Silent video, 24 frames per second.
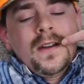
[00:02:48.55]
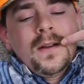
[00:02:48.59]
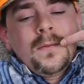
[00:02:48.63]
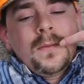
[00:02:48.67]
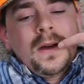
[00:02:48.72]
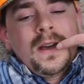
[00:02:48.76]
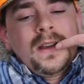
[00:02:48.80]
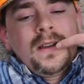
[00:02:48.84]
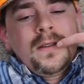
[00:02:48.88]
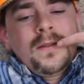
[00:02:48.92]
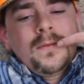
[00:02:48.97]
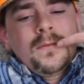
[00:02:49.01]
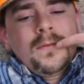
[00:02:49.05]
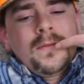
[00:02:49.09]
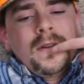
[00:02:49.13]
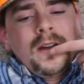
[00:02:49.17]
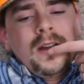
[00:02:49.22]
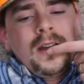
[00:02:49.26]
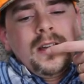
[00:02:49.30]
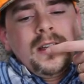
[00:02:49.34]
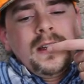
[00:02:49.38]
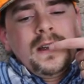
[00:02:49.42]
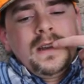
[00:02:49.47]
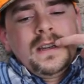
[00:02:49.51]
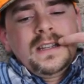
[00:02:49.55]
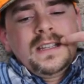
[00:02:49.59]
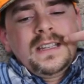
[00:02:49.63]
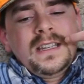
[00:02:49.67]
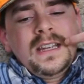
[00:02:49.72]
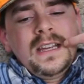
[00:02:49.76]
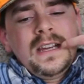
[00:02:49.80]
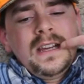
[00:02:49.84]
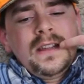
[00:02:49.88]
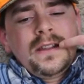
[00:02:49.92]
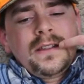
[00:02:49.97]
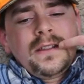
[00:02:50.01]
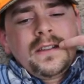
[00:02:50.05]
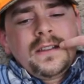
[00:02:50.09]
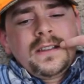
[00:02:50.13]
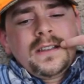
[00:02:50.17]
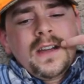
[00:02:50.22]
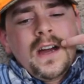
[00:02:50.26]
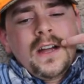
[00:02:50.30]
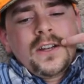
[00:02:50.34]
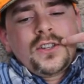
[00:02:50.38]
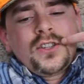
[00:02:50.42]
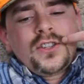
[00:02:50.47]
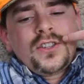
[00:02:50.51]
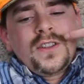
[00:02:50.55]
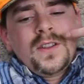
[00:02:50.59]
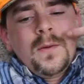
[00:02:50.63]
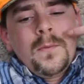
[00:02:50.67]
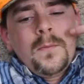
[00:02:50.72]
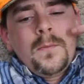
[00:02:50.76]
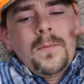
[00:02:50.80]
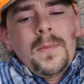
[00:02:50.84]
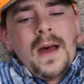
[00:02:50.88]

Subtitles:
my teeth touch the